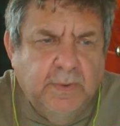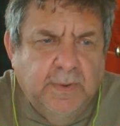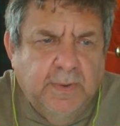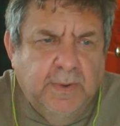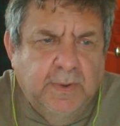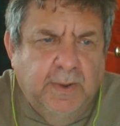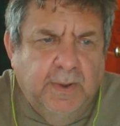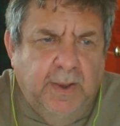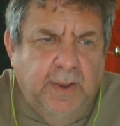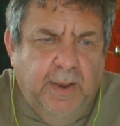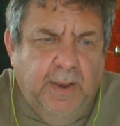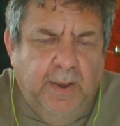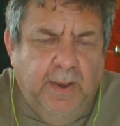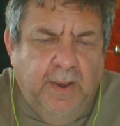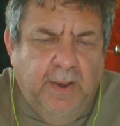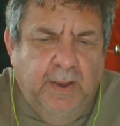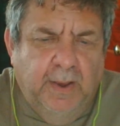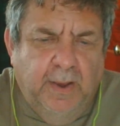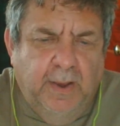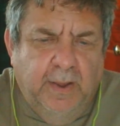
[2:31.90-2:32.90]

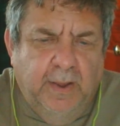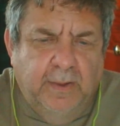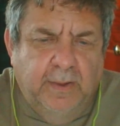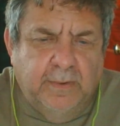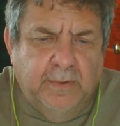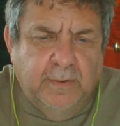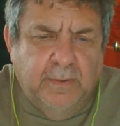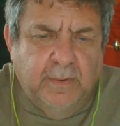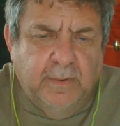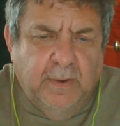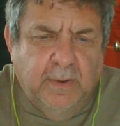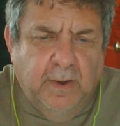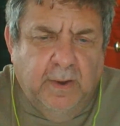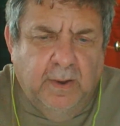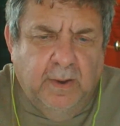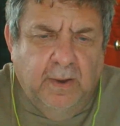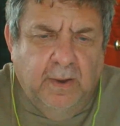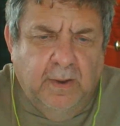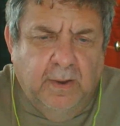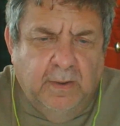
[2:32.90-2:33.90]
And
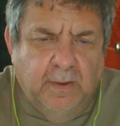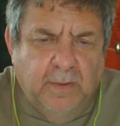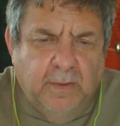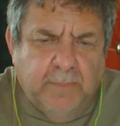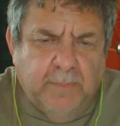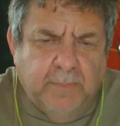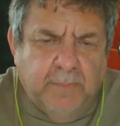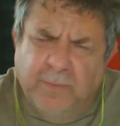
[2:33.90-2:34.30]
about